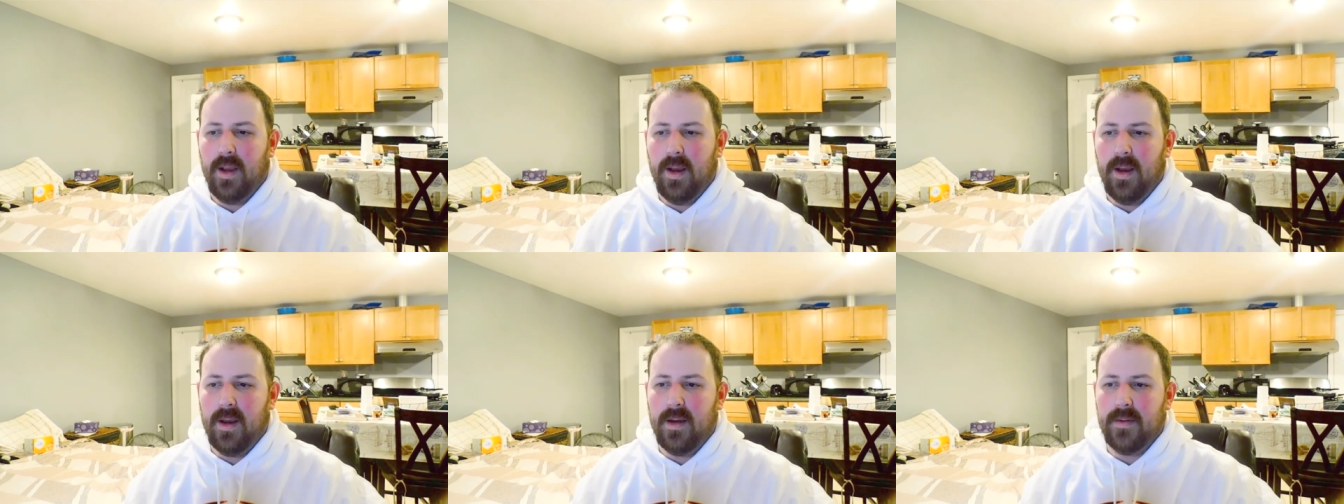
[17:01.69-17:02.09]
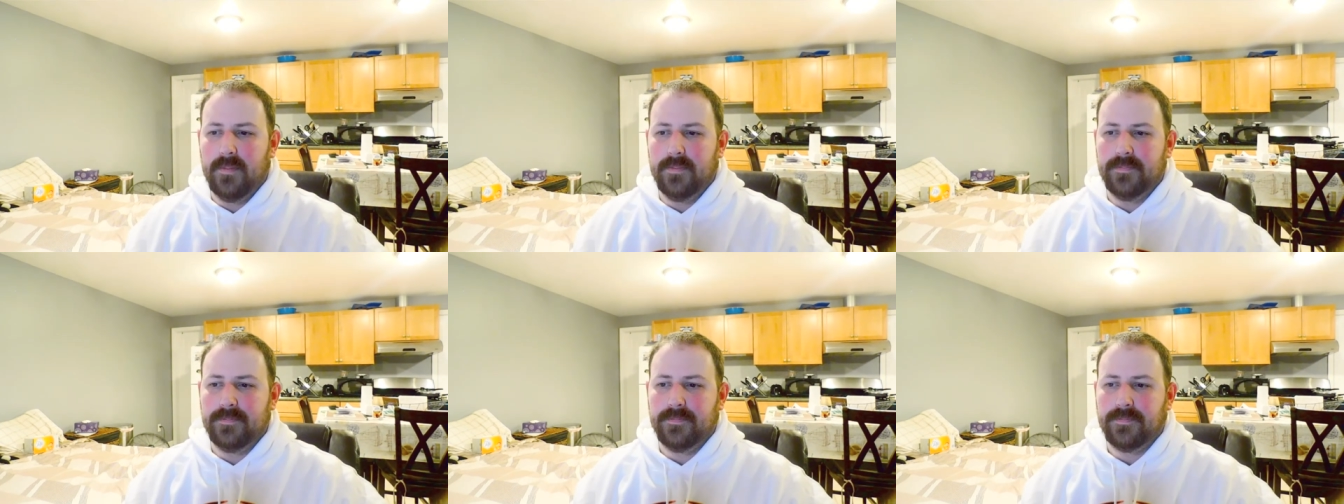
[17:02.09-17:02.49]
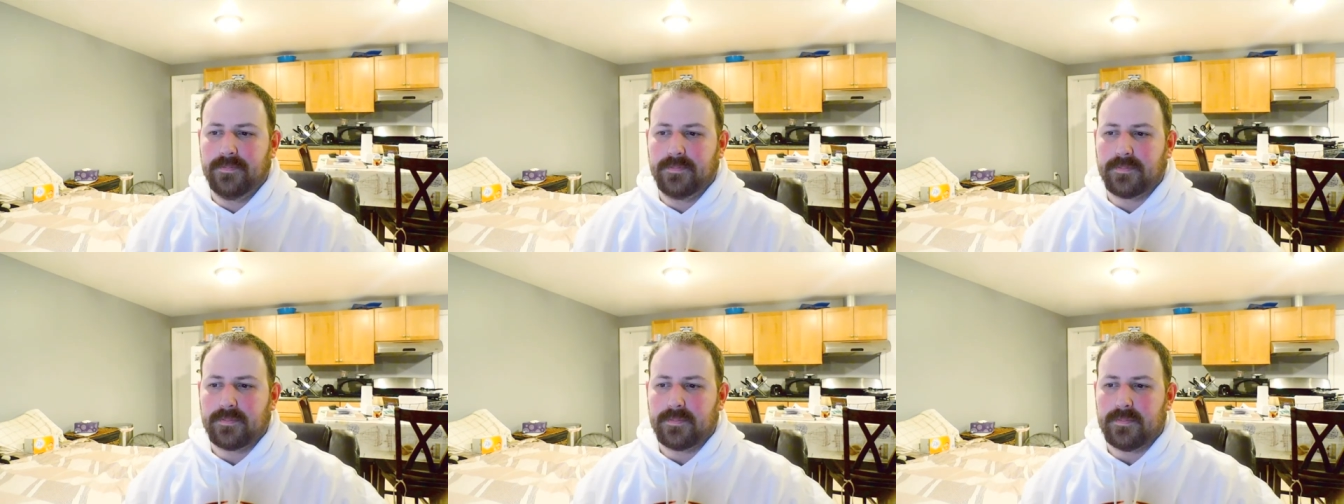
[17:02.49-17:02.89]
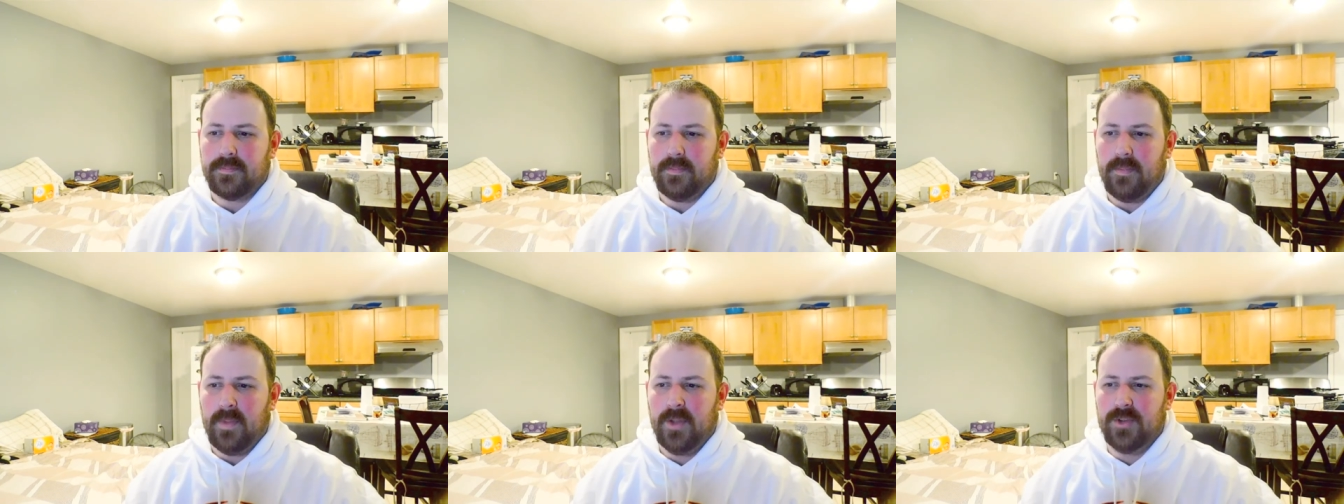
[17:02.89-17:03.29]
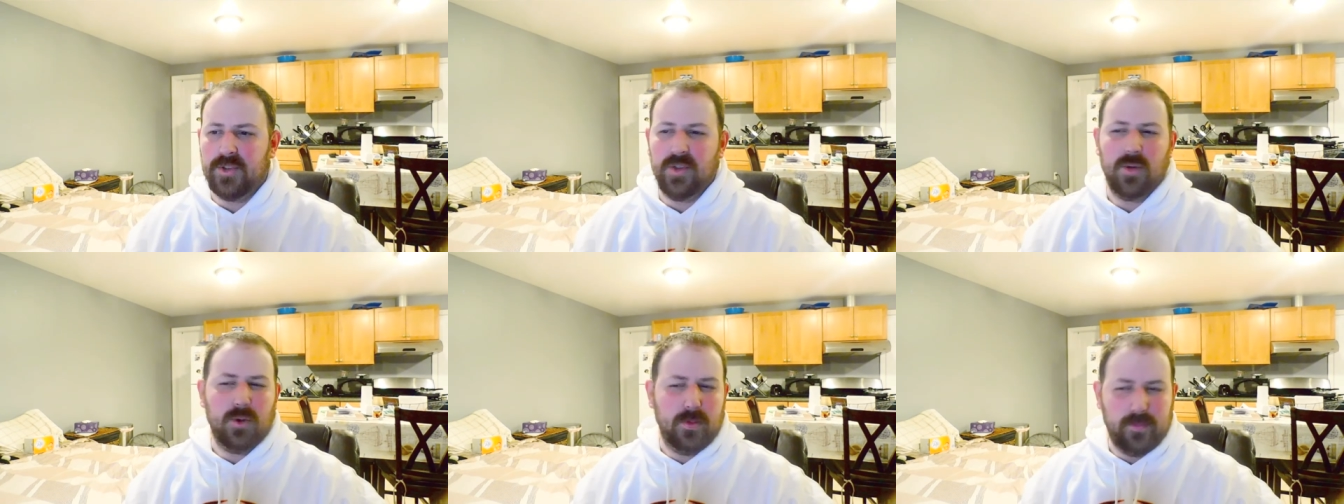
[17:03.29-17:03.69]
I used
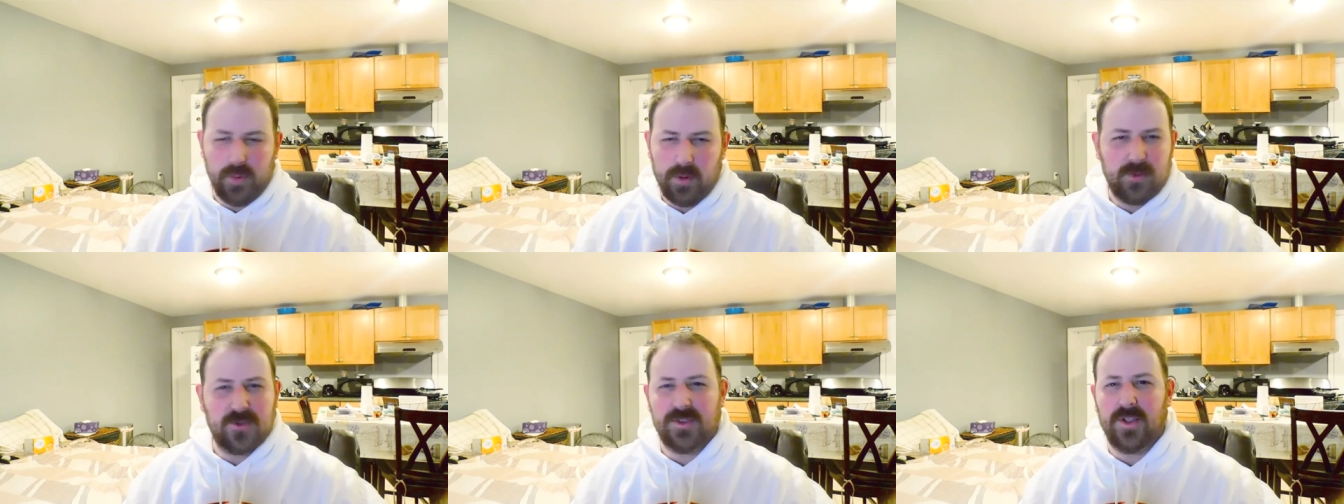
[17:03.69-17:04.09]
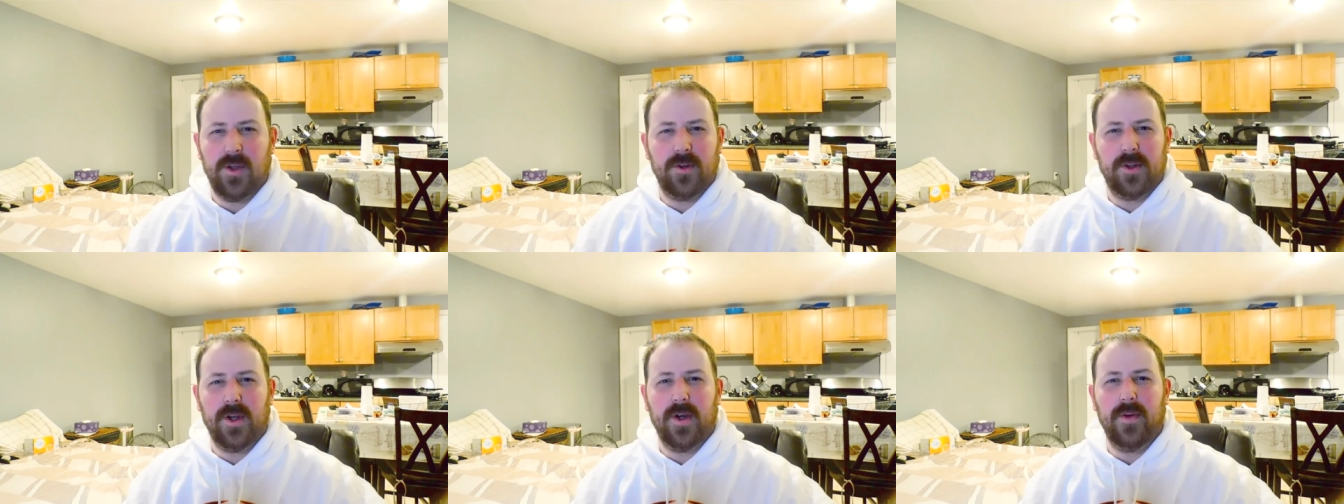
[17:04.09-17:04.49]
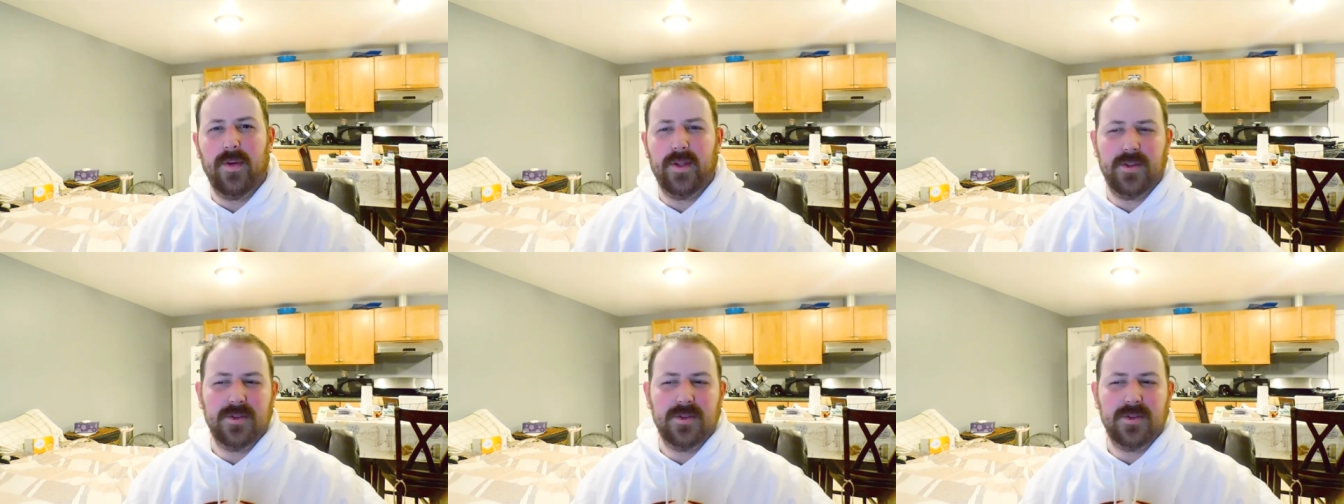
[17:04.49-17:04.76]
to do the Bulls logo. I